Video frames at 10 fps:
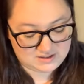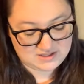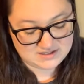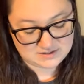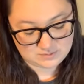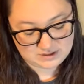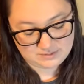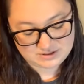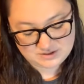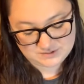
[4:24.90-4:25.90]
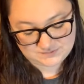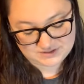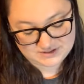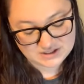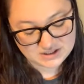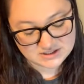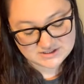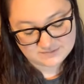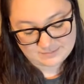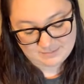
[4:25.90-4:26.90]
These are what I would use for
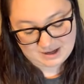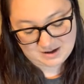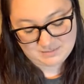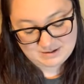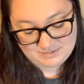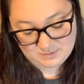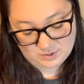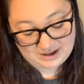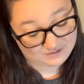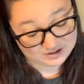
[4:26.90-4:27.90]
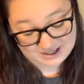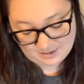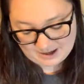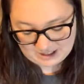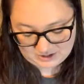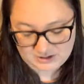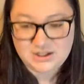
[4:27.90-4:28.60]
sitters if my baby will ever take a bottle,